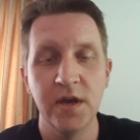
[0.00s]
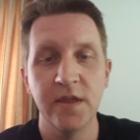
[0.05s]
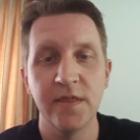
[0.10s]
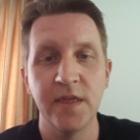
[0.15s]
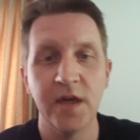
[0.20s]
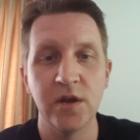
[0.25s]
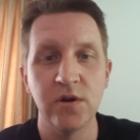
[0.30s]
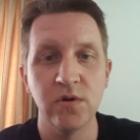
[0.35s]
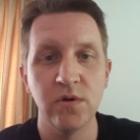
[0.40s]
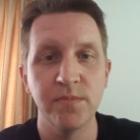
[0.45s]

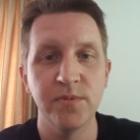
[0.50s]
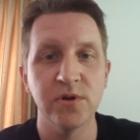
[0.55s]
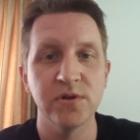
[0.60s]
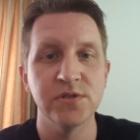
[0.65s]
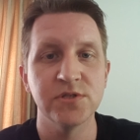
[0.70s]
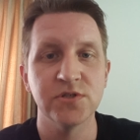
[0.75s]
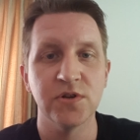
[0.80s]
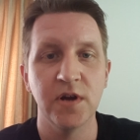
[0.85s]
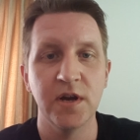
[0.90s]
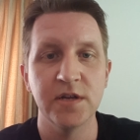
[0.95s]
that Uber
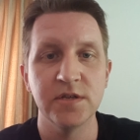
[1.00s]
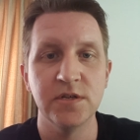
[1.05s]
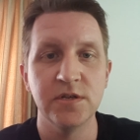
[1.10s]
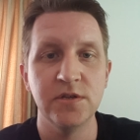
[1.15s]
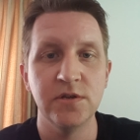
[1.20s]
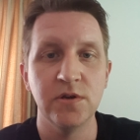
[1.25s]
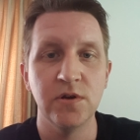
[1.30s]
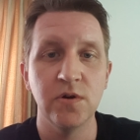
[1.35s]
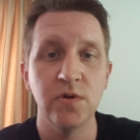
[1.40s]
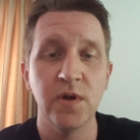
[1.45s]
is trying to
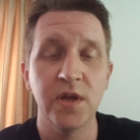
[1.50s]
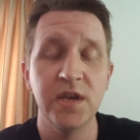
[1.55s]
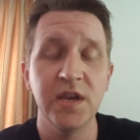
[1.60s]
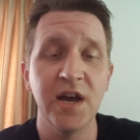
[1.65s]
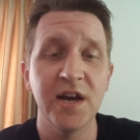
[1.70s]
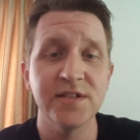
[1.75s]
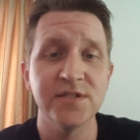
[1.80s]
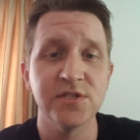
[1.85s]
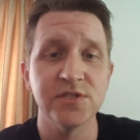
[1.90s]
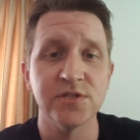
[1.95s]
do, and
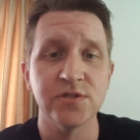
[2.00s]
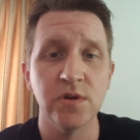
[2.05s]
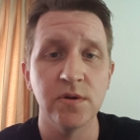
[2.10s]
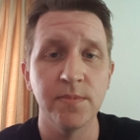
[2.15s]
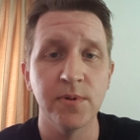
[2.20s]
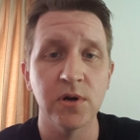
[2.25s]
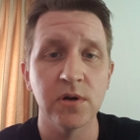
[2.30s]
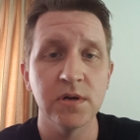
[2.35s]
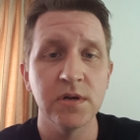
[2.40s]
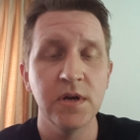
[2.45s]
not just
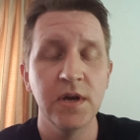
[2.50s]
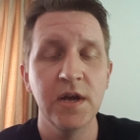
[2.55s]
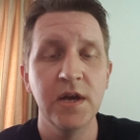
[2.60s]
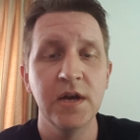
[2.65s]
Uber